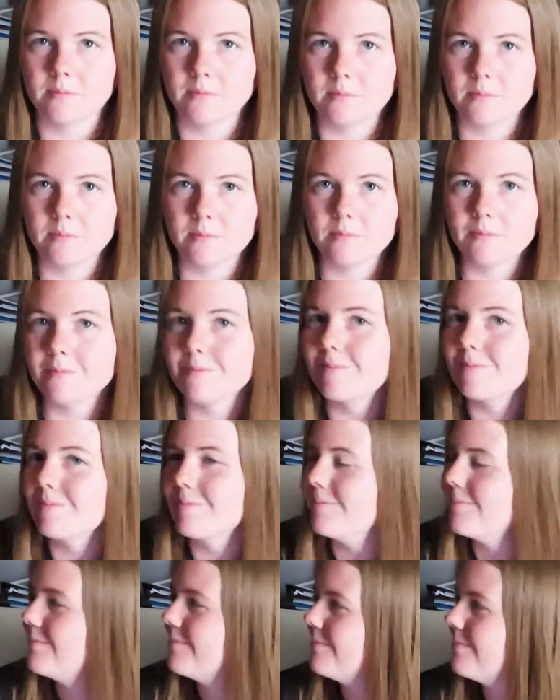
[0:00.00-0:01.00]

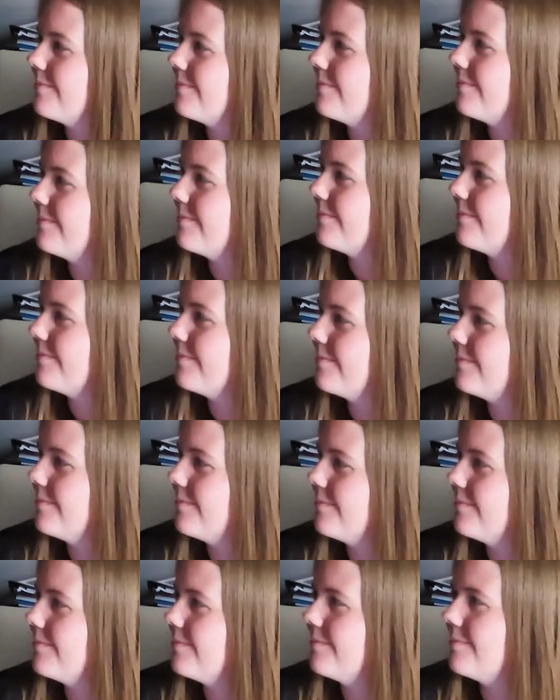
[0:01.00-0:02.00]

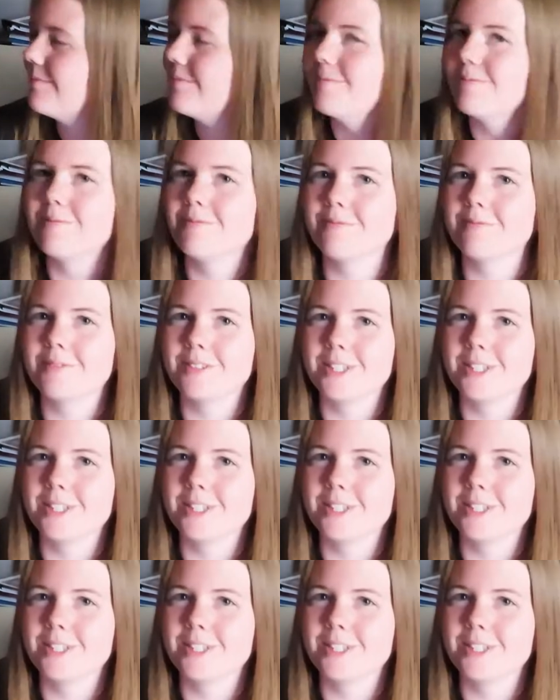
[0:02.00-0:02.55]
[no speech]